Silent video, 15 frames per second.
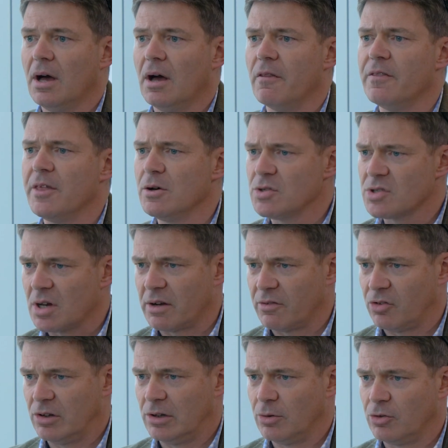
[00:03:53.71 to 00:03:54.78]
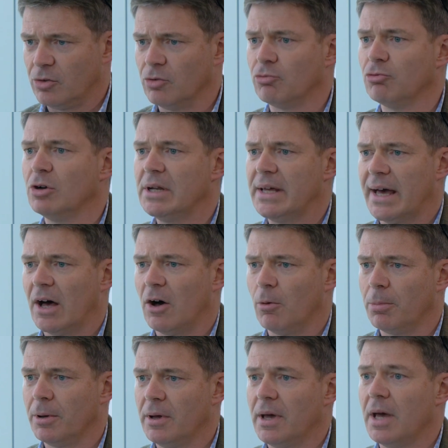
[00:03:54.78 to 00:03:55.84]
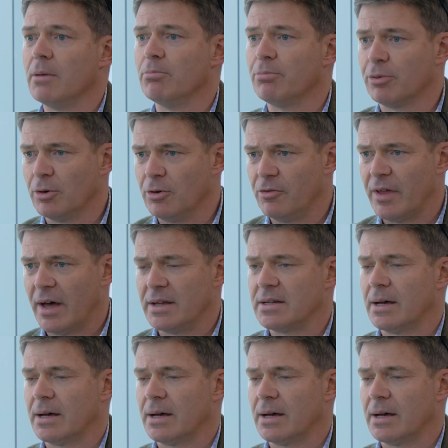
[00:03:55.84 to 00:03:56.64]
And those kind of solutions really help improve that